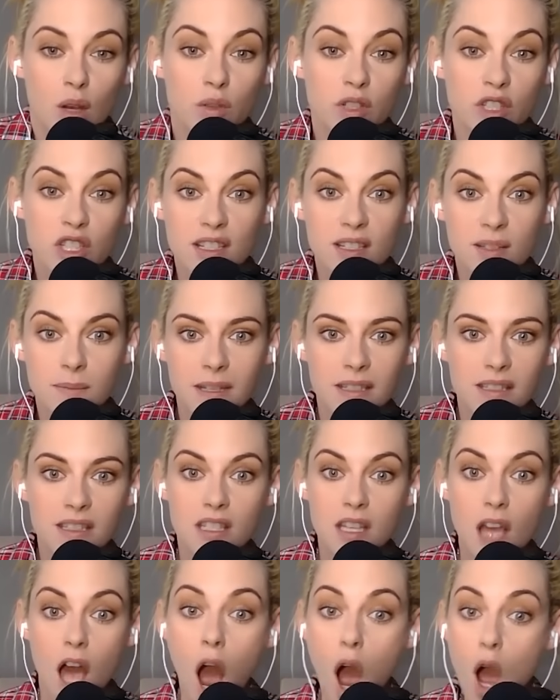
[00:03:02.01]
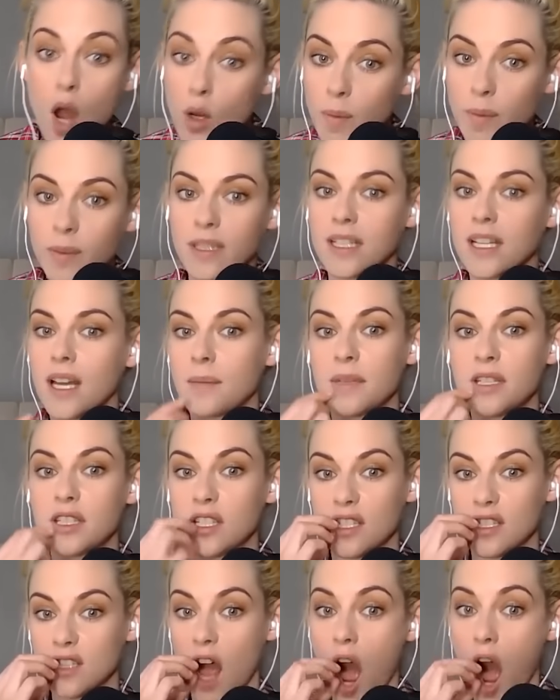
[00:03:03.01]
When she speaks, it's open. I mean,
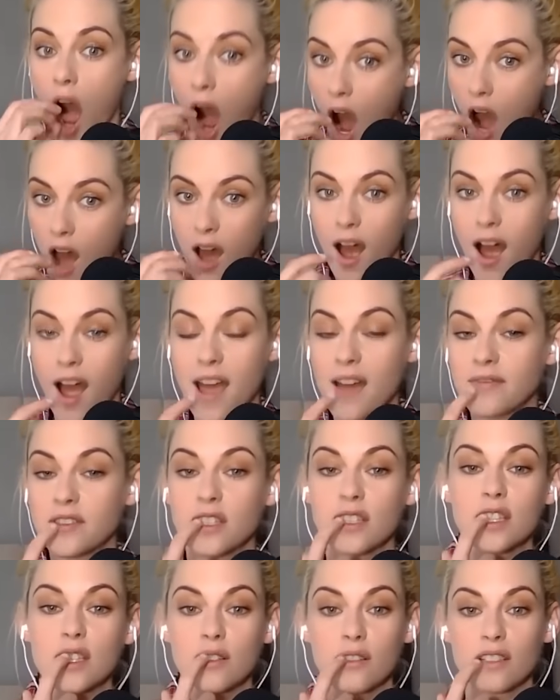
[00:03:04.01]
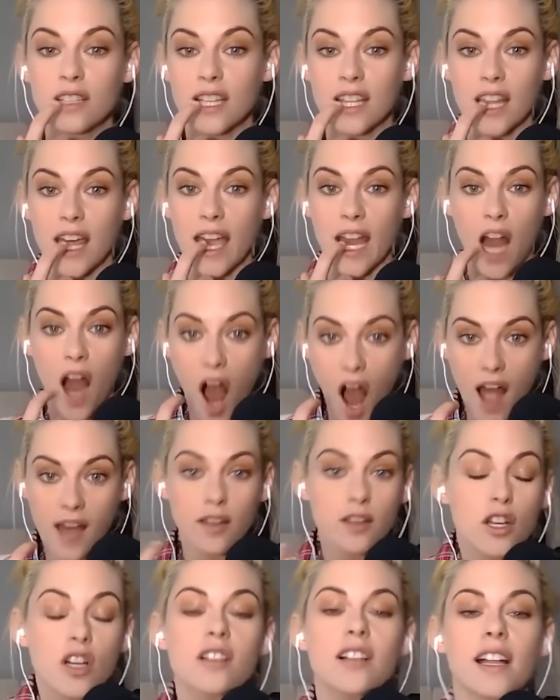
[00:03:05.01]
just I have to literally like
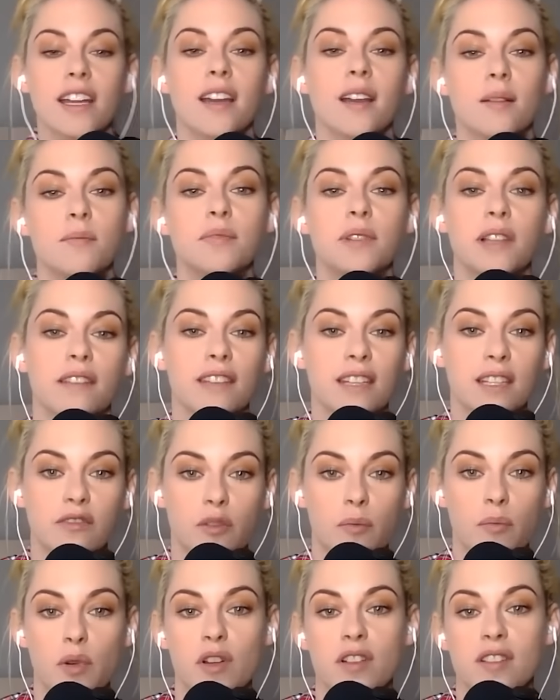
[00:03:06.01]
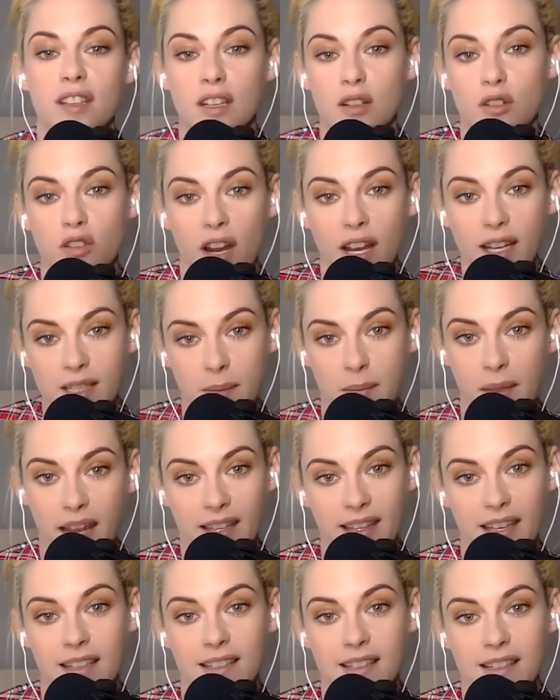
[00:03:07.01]
I look like a completely different person in trying to
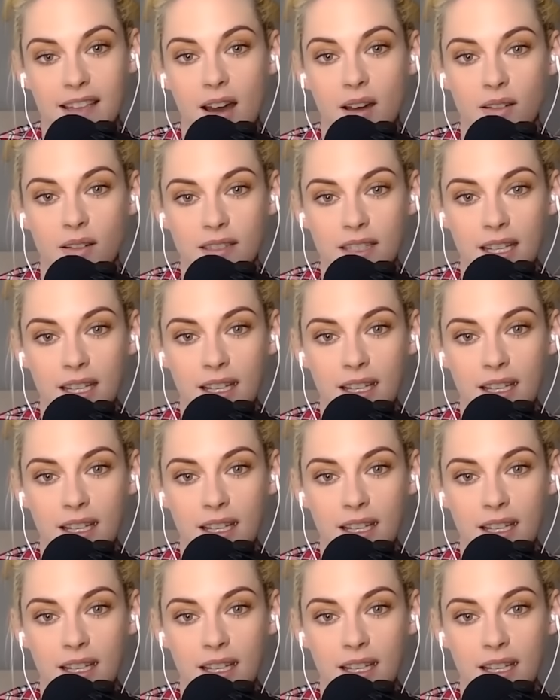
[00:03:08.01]
make that sound.